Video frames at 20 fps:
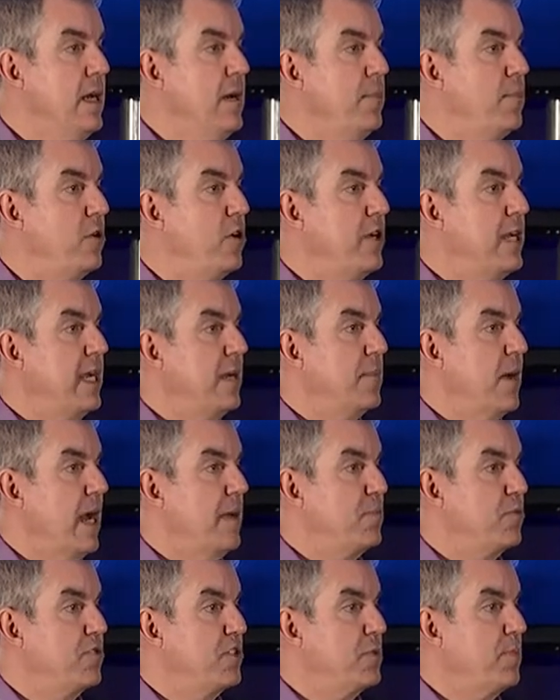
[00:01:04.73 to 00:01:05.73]
putting my
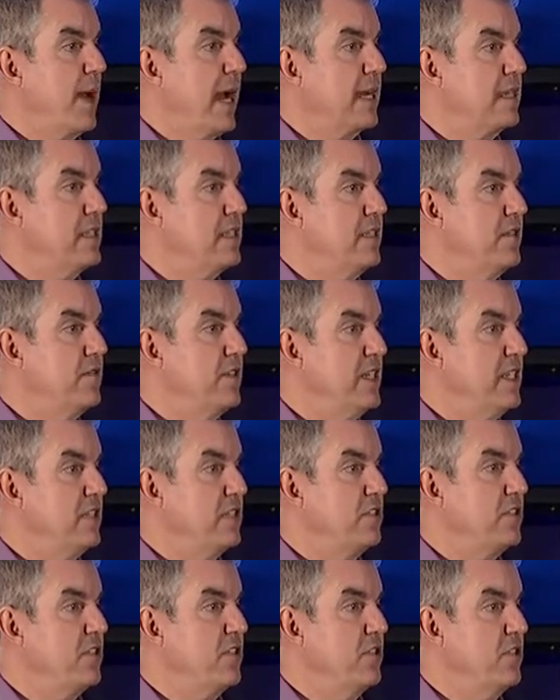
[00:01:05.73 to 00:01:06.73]
perspective
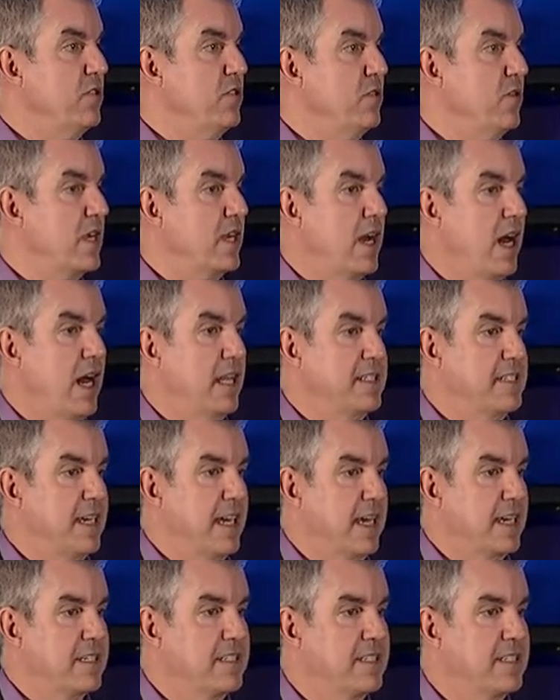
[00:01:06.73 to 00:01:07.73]
into a
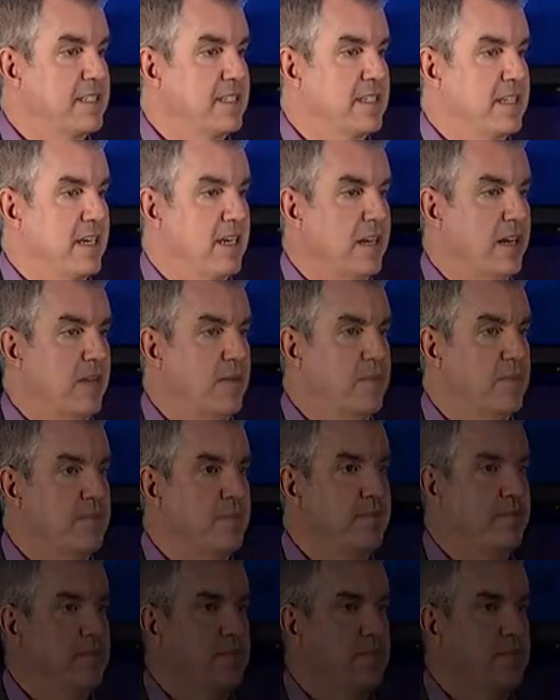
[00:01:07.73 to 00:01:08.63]
context. I'm